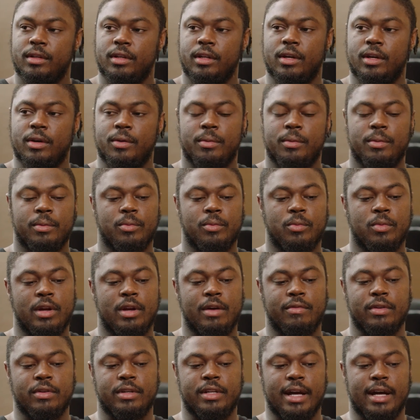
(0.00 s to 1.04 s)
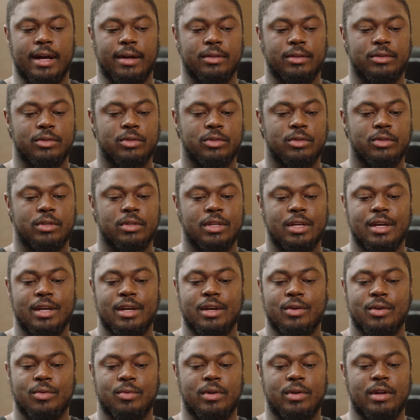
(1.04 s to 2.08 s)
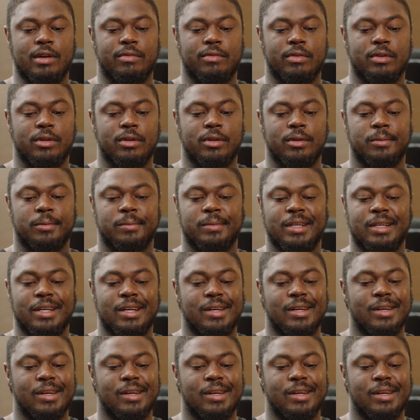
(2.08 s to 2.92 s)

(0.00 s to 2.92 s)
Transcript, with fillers: You know, whatever doubts, whatever